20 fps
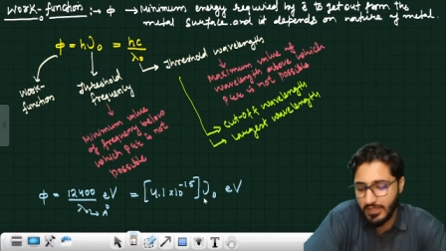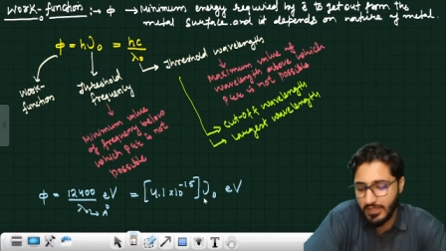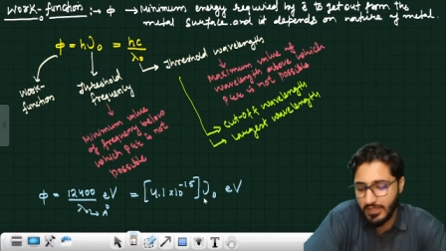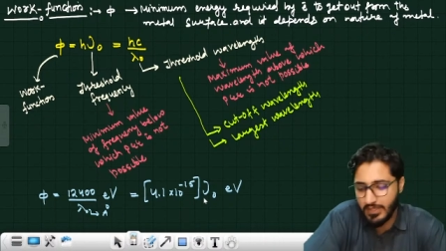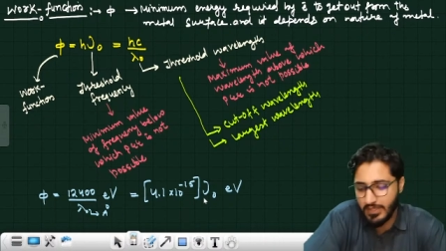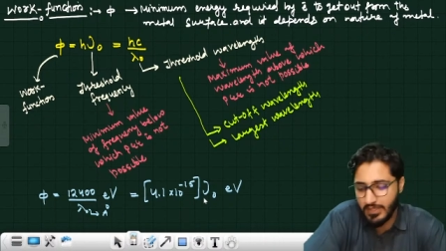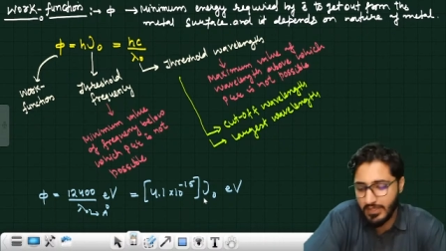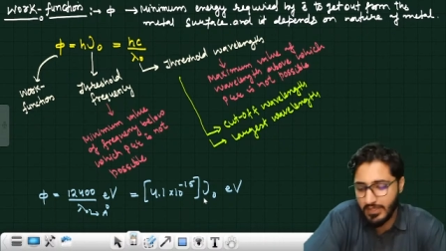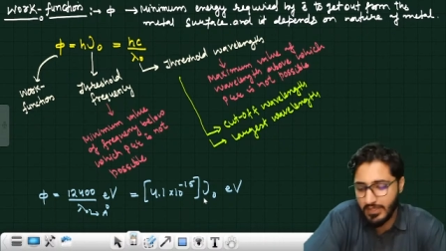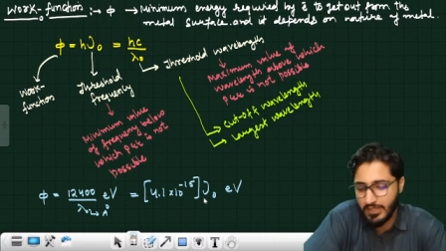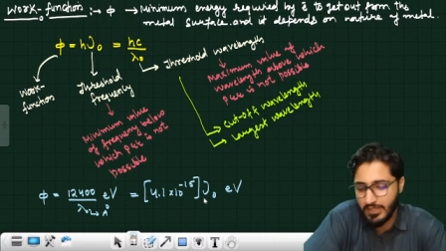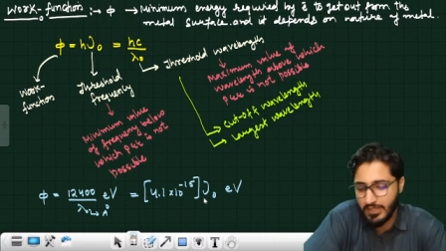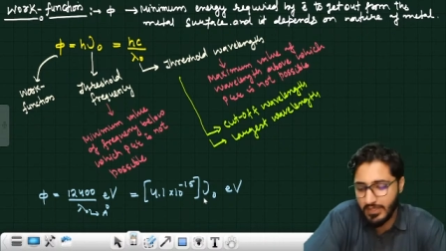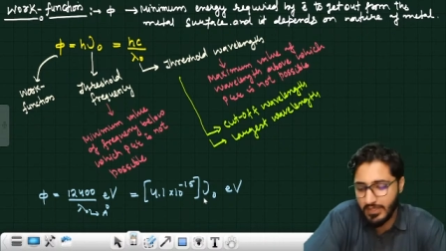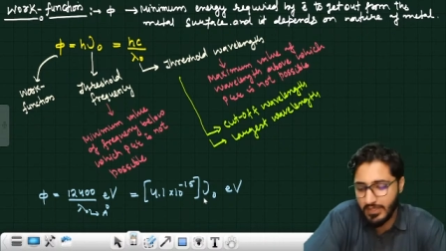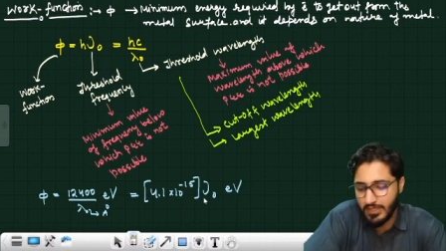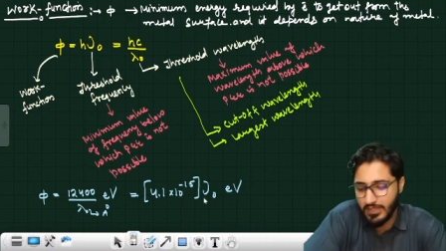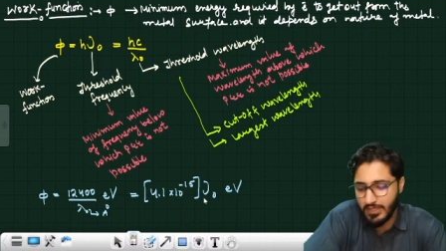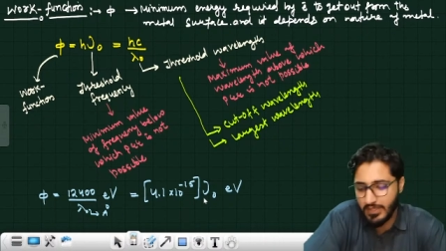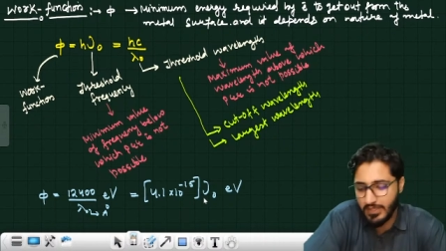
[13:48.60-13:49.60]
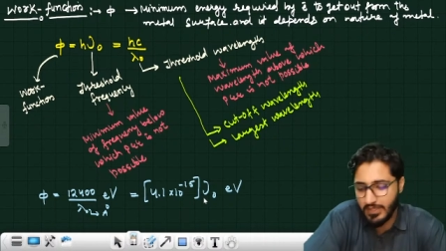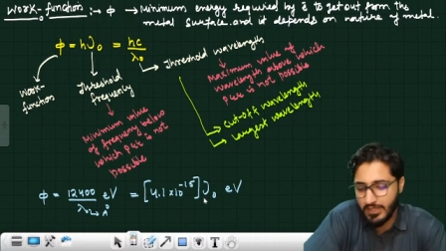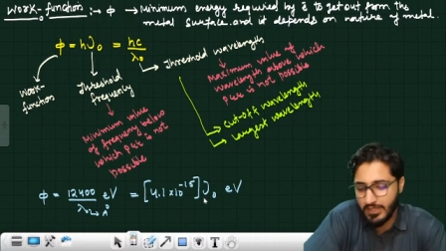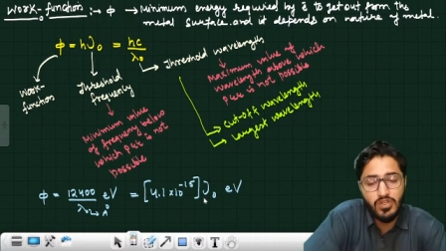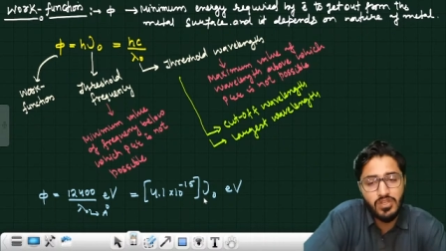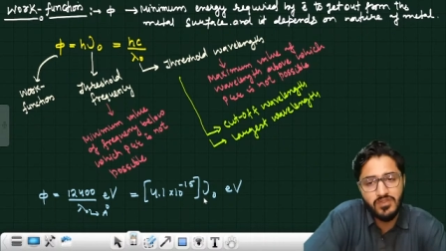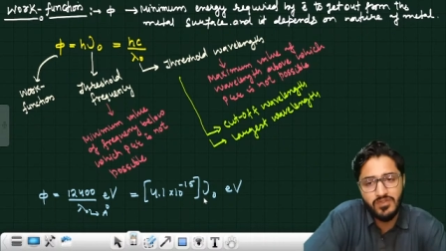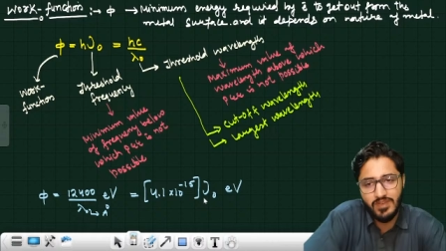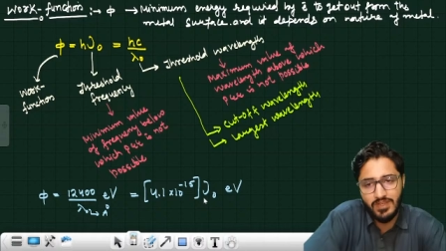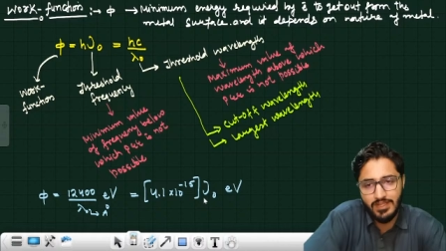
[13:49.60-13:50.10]
get your answer in a very
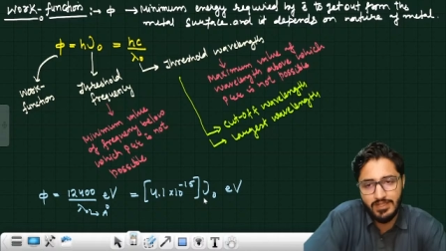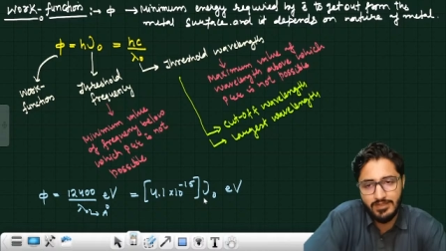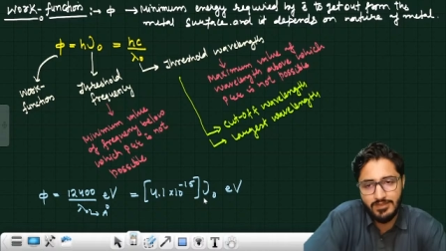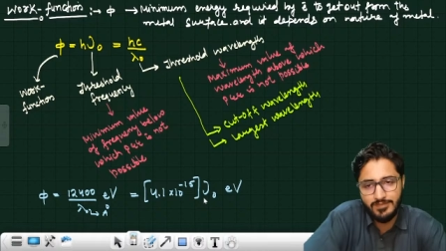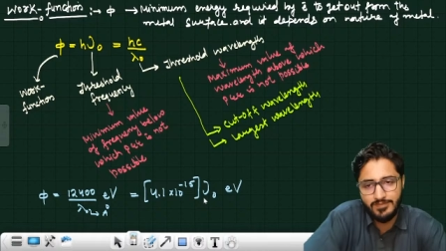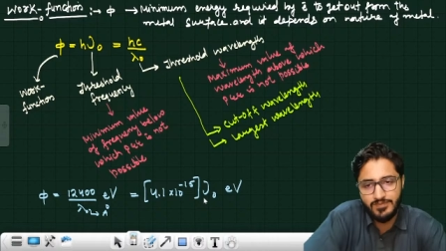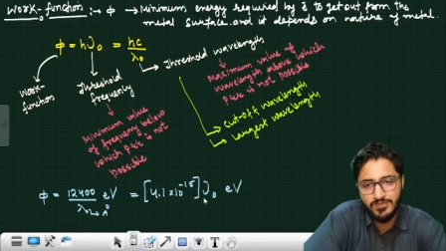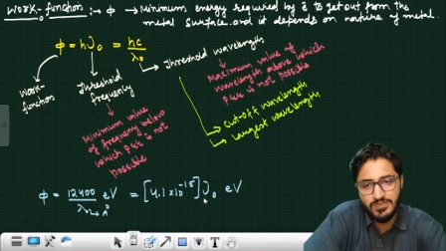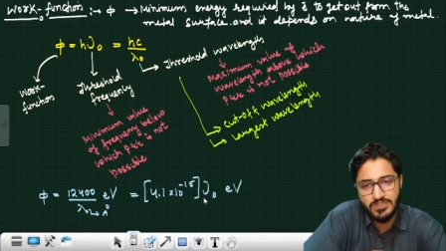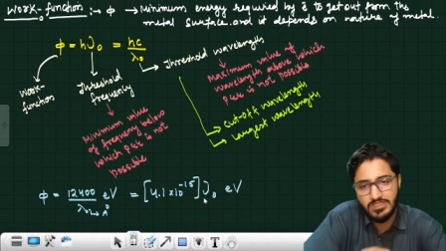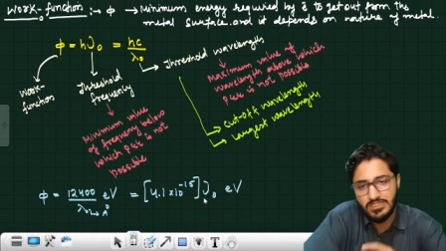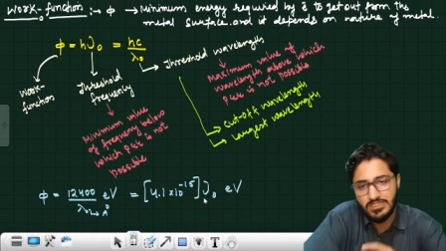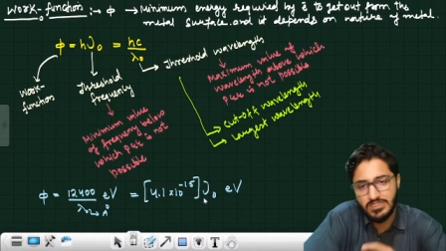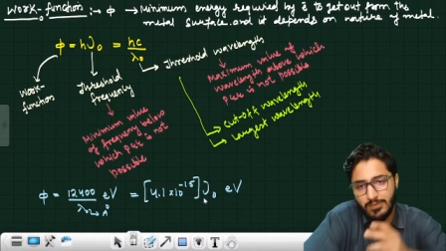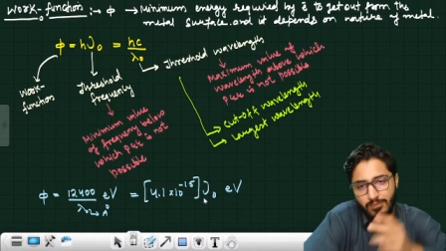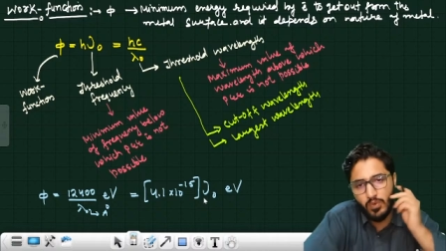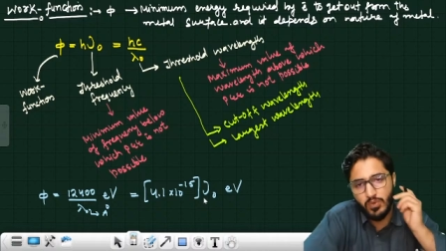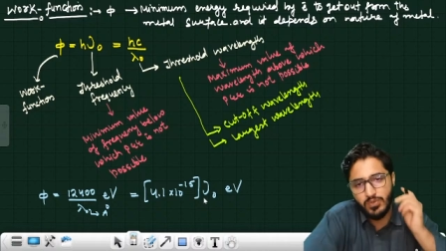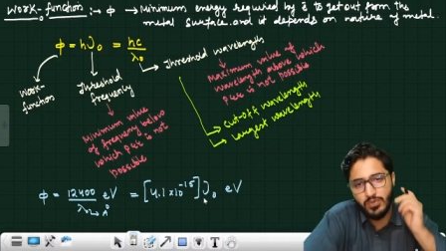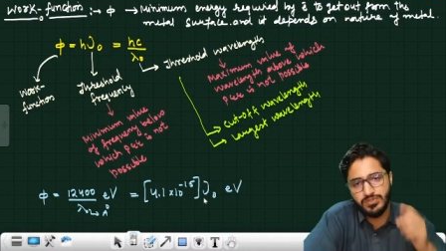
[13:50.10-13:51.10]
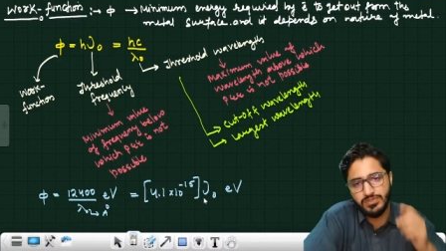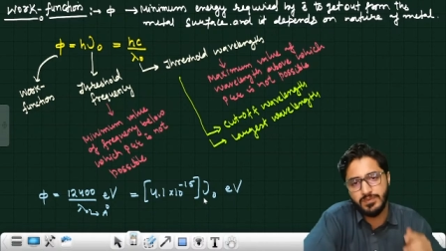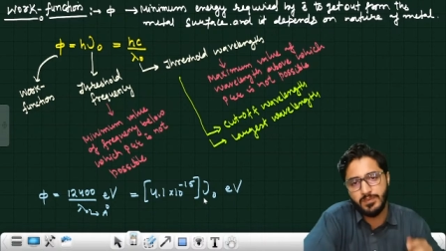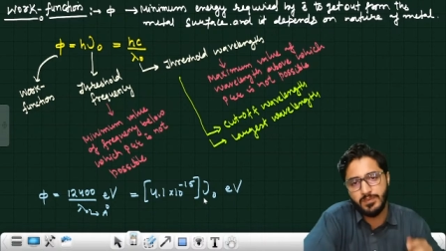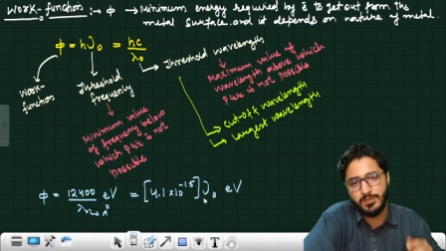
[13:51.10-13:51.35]
quick way. Suppose